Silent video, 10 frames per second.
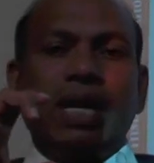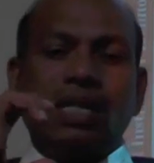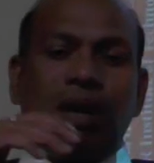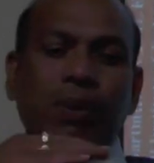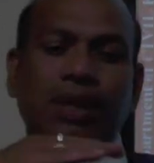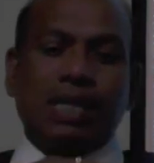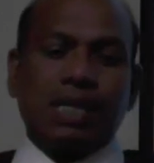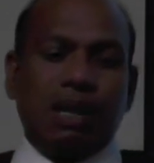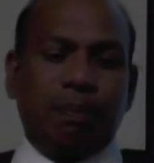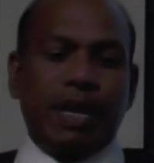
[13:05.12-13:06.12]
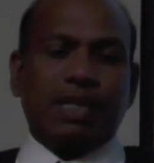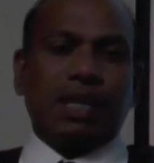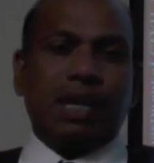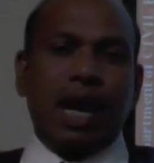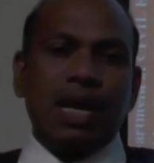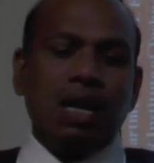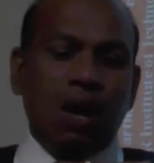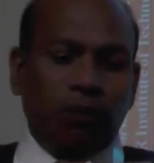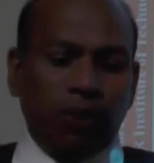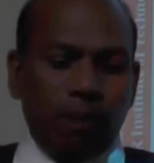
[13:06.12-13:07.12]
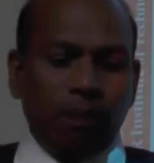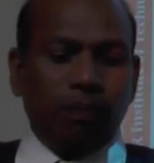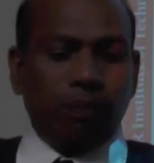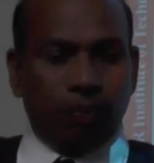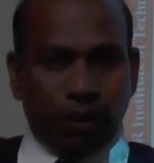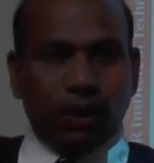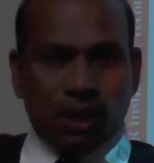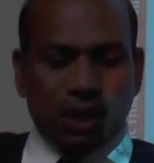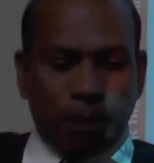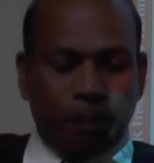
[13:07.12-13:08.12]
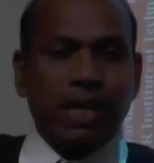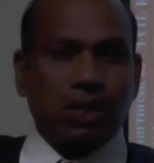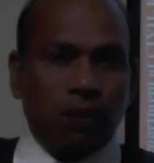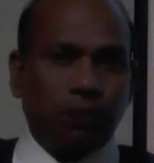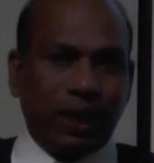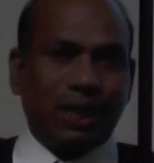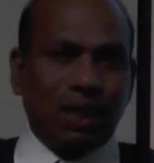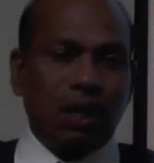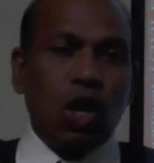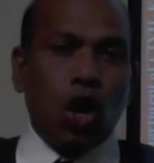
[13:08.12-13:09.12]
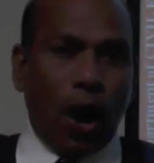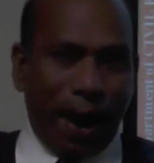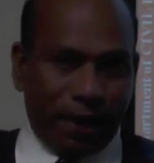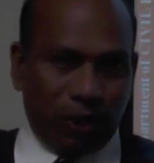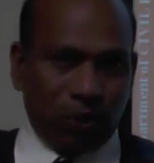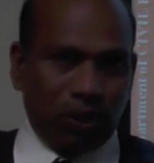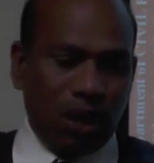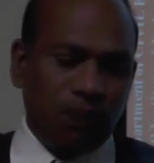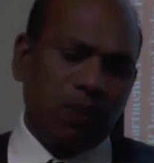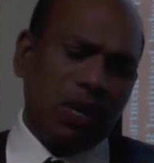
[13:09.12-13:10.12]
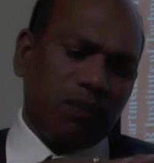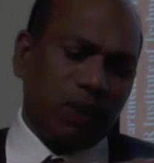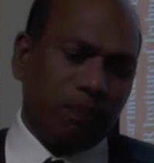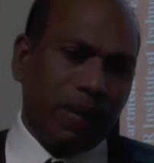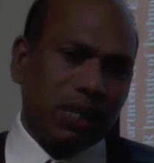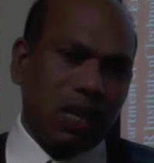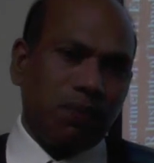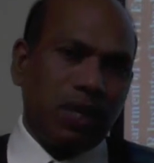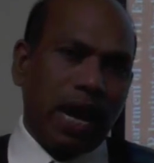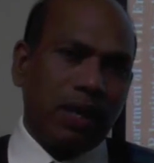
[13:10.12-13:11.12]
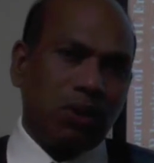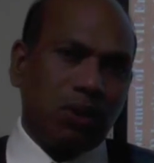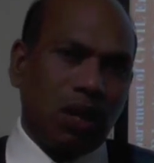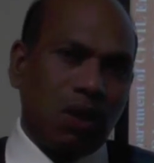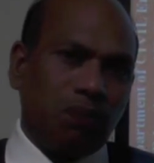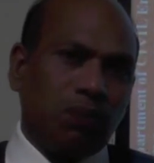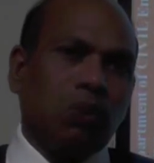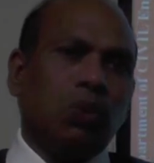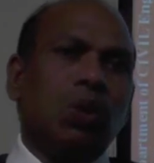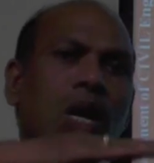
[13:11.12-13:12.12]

example, this is the basin lag. This is the base of that hydrograph. From base of the hydrograph to